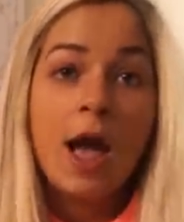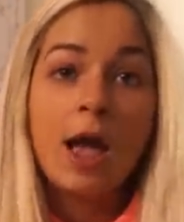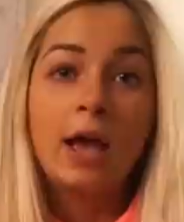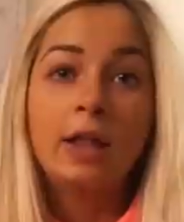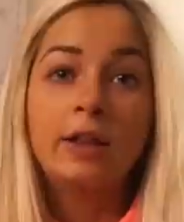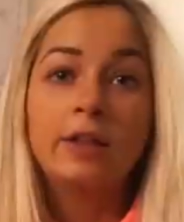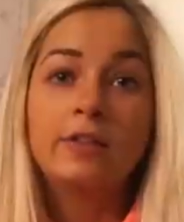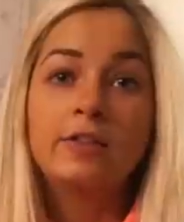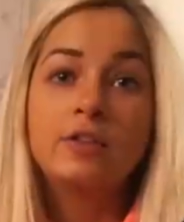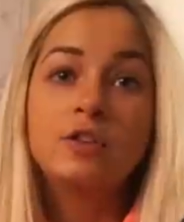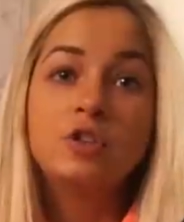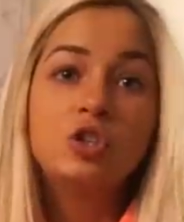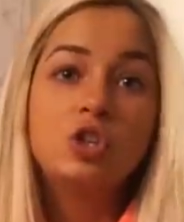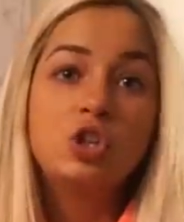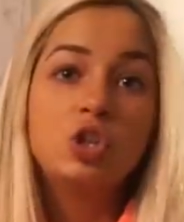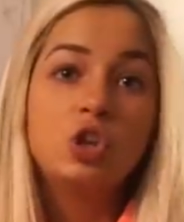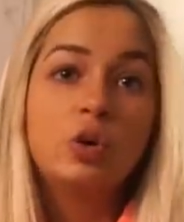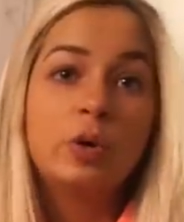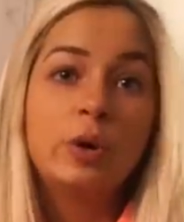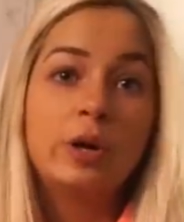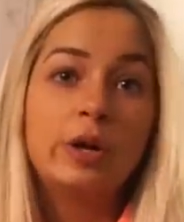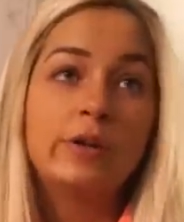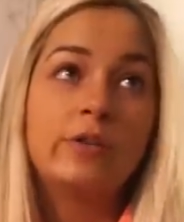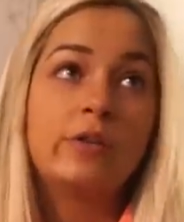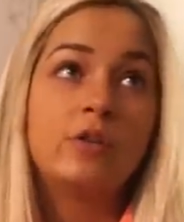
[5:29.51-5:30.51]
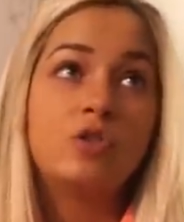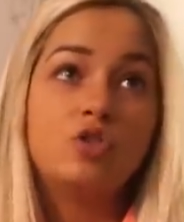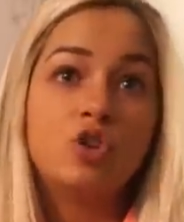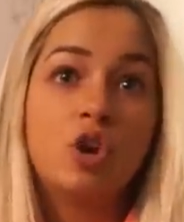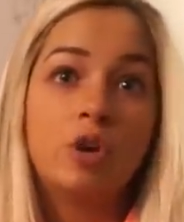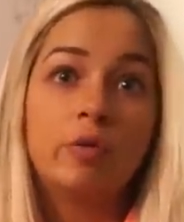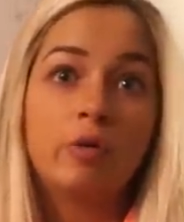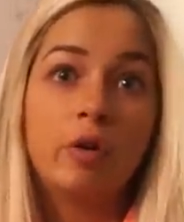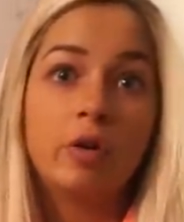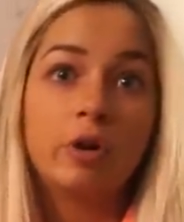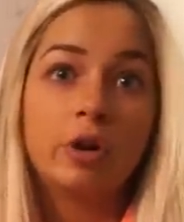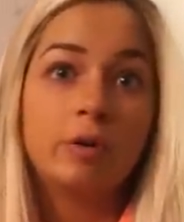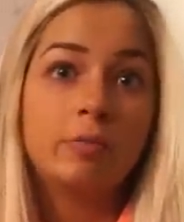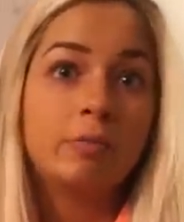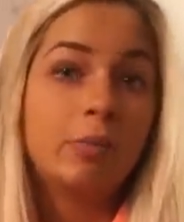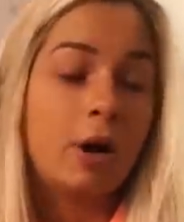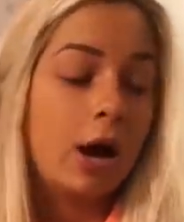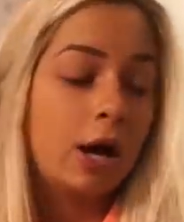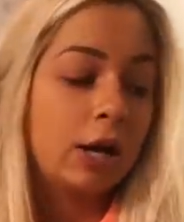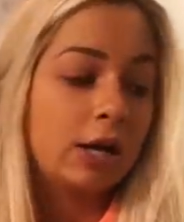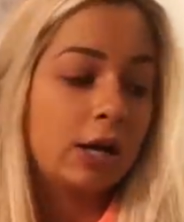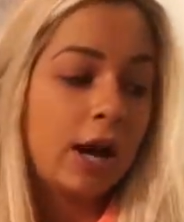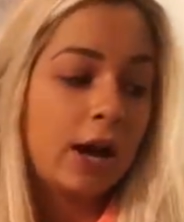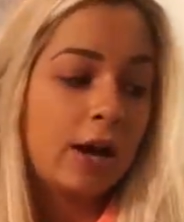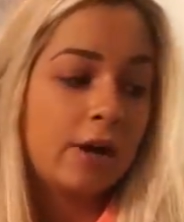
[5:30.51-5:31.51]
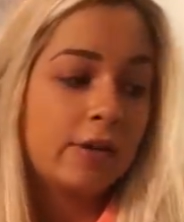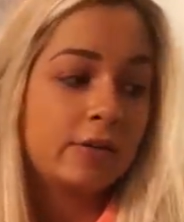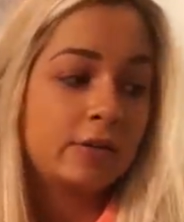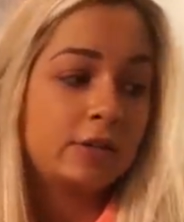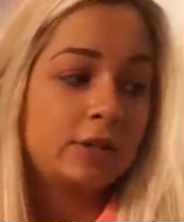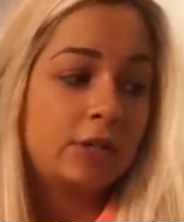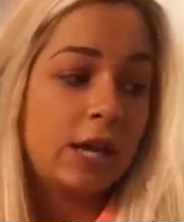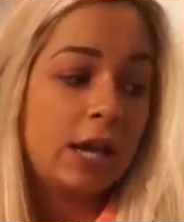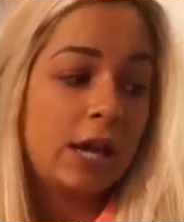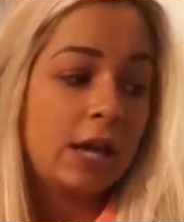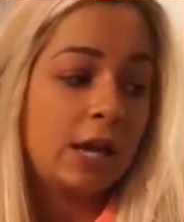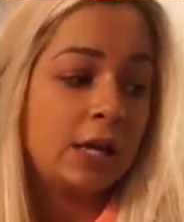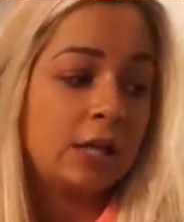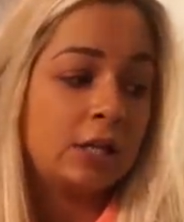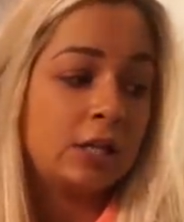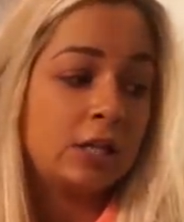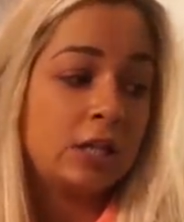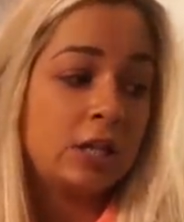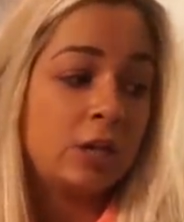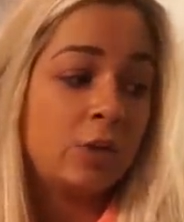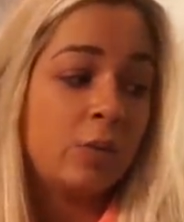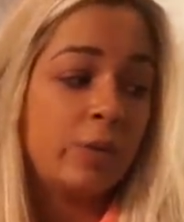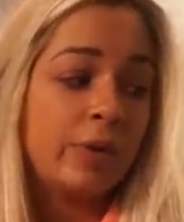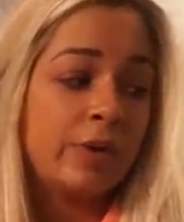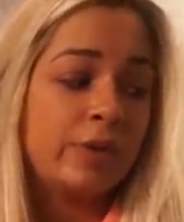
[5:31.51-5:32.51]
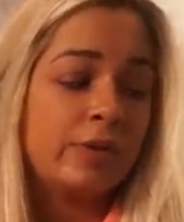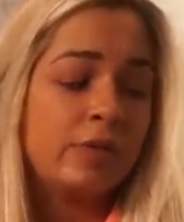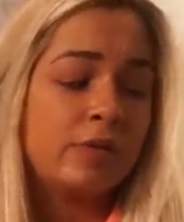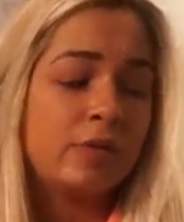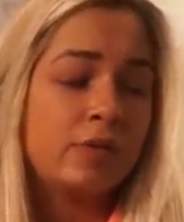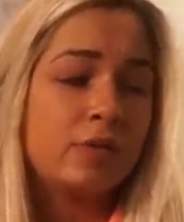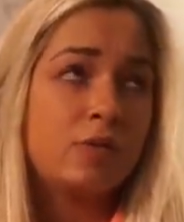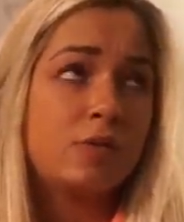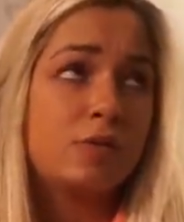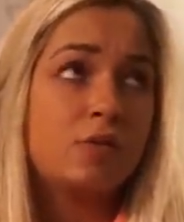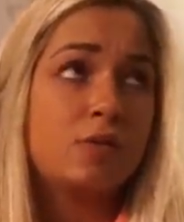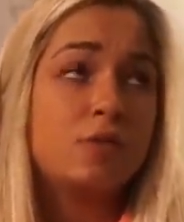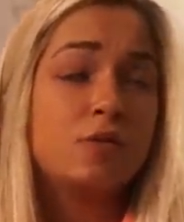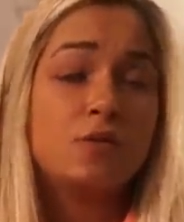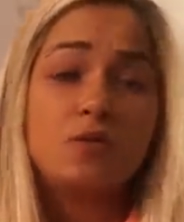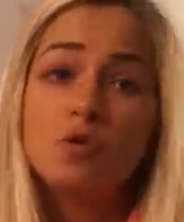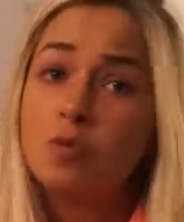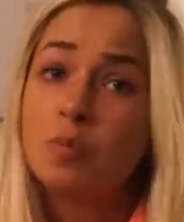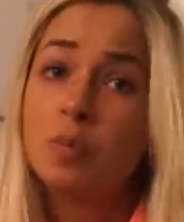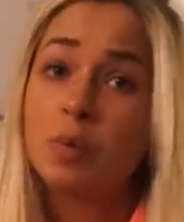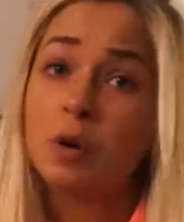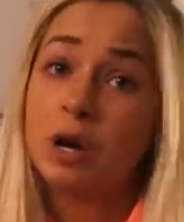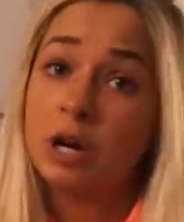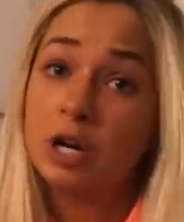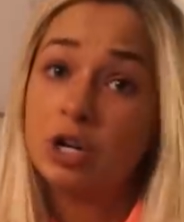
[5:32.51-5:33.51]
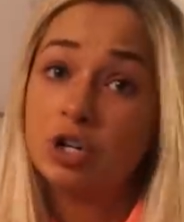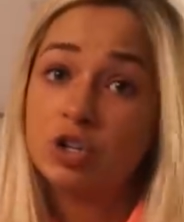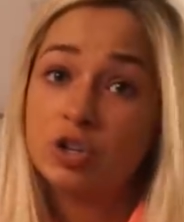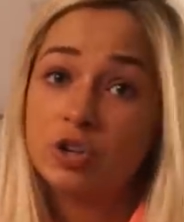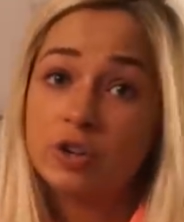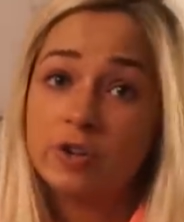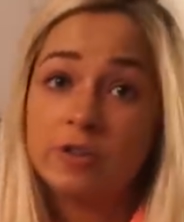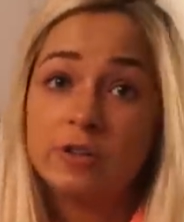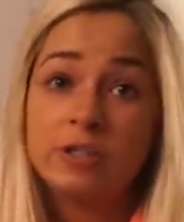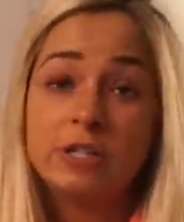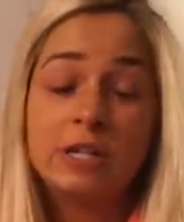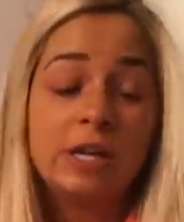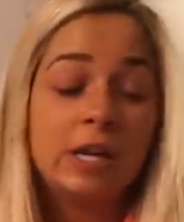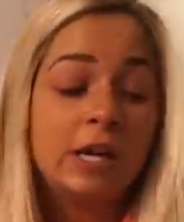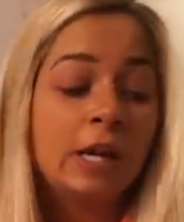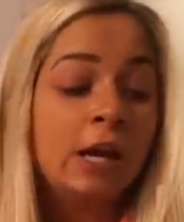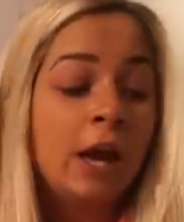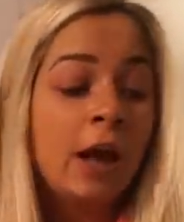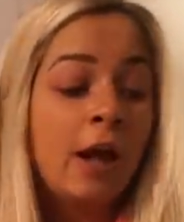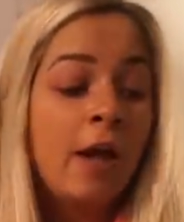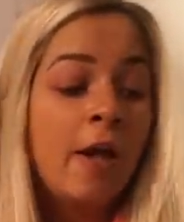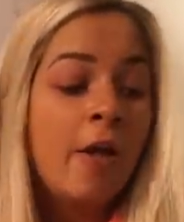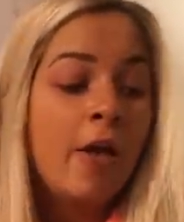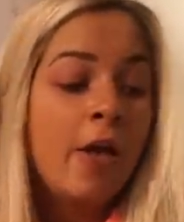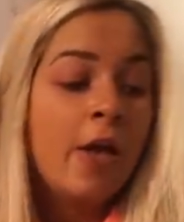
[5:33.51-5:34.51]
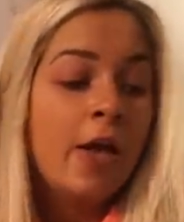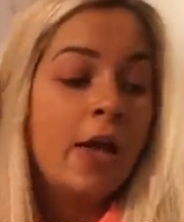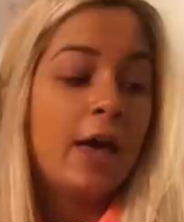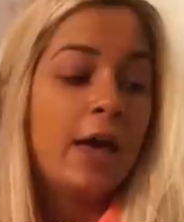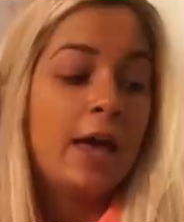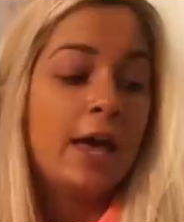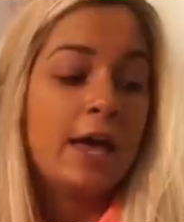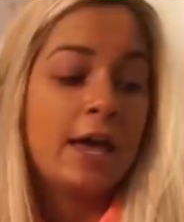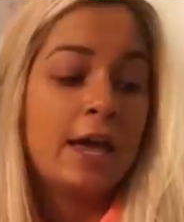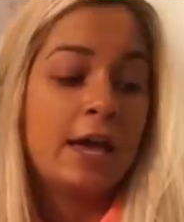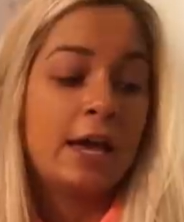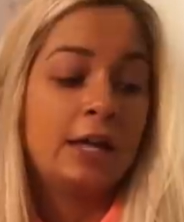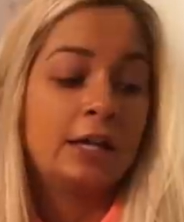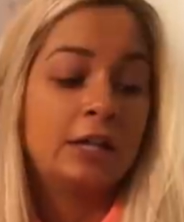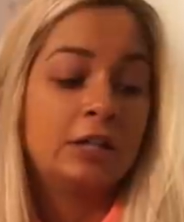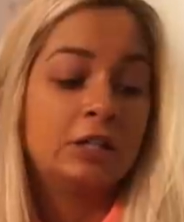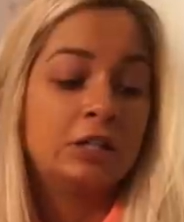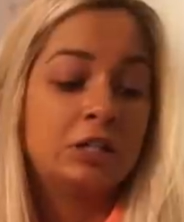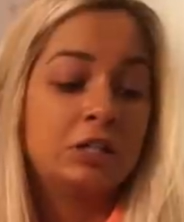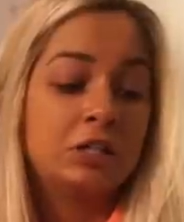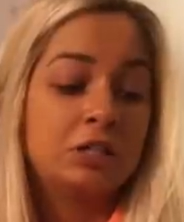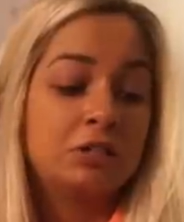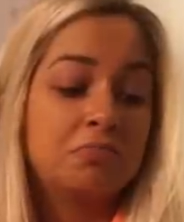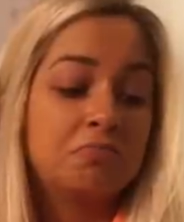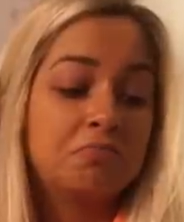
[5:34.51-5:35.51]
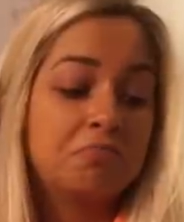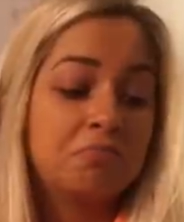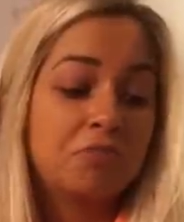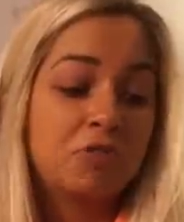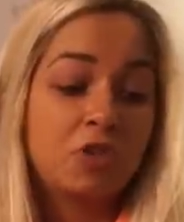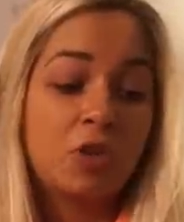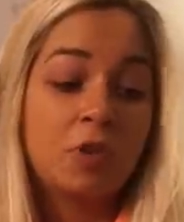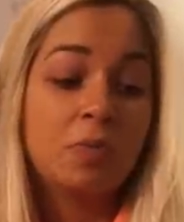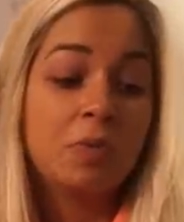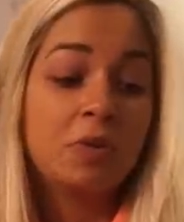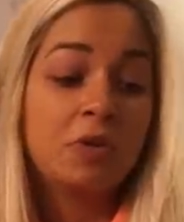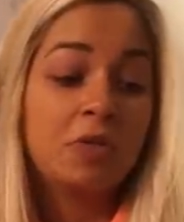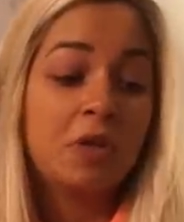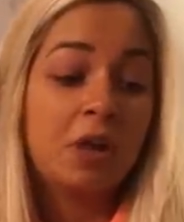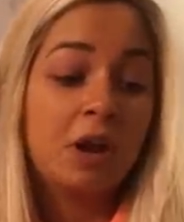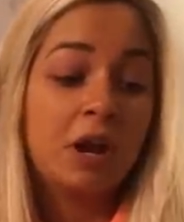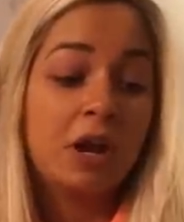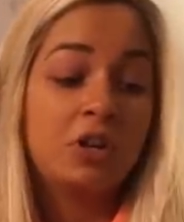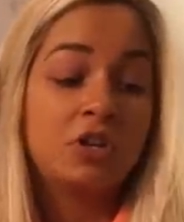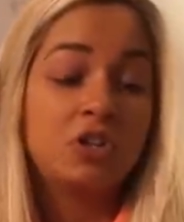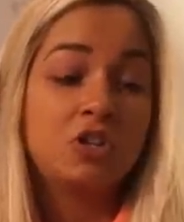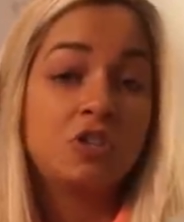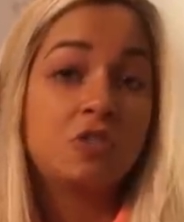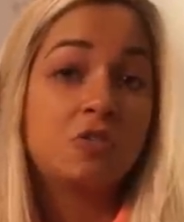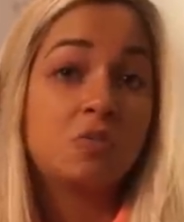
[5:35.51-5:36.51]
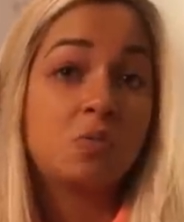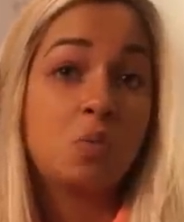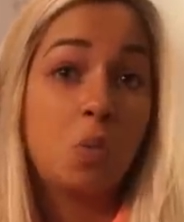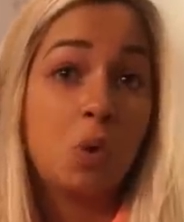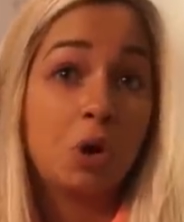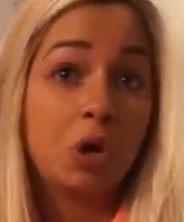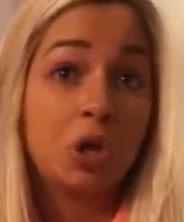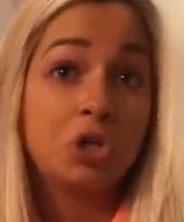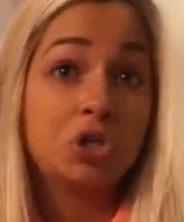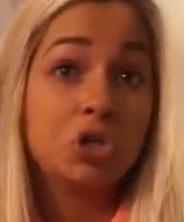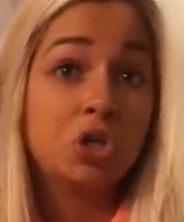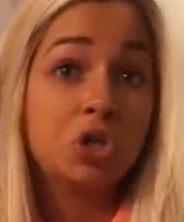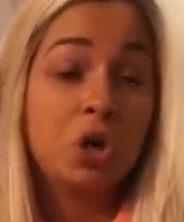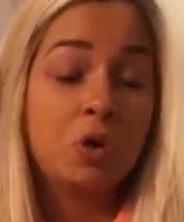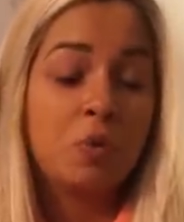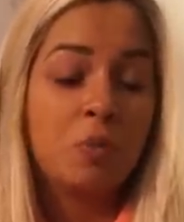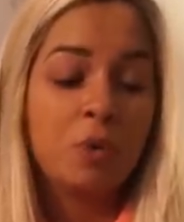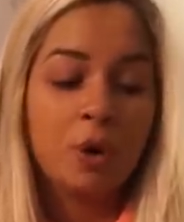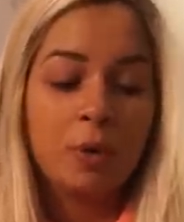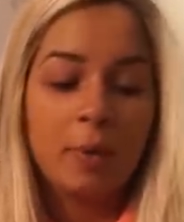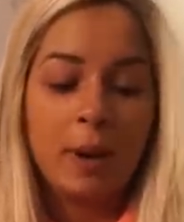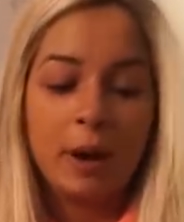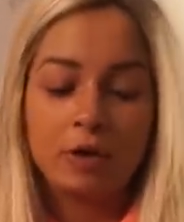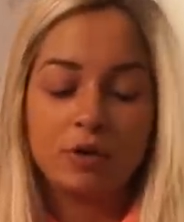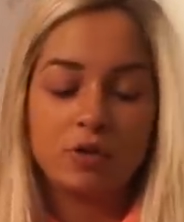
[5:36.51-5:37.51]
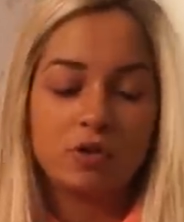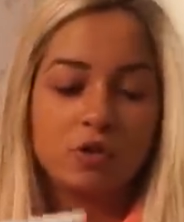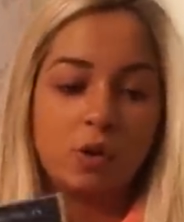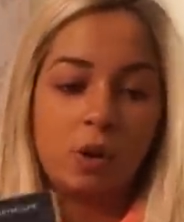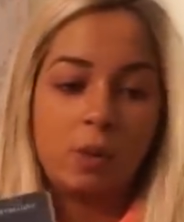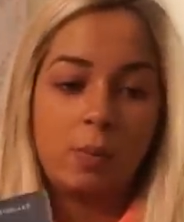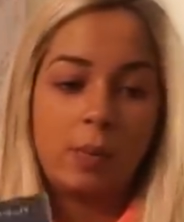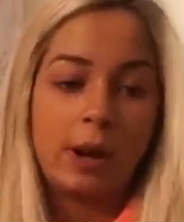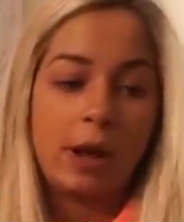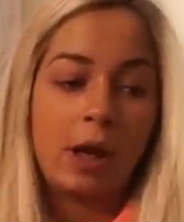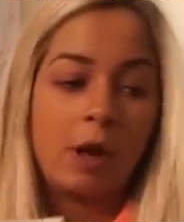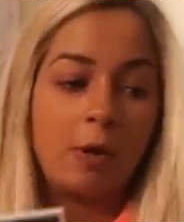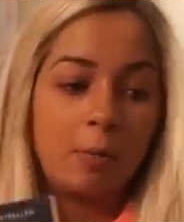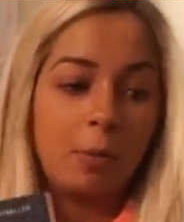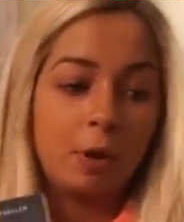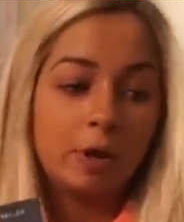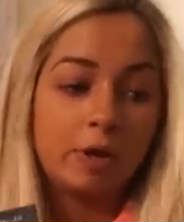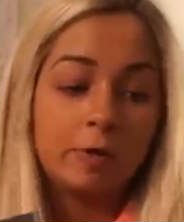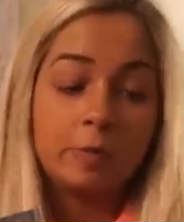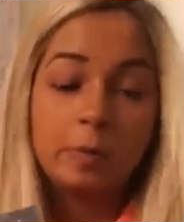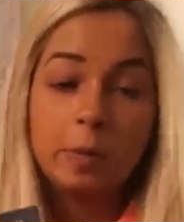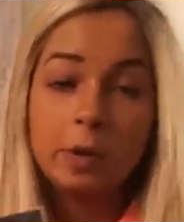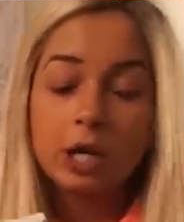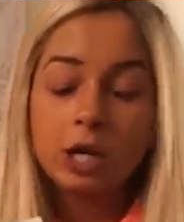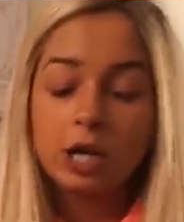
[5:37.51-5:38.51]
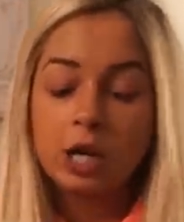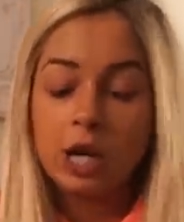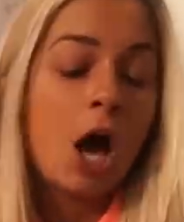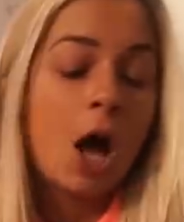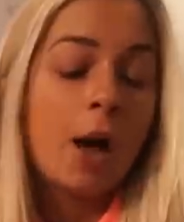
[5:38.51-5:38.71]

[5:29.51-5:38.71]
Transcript: I listened to his Joe Rogan podcast and it was super interesting and something that I just wanted to know more about. So I went out and bought his book.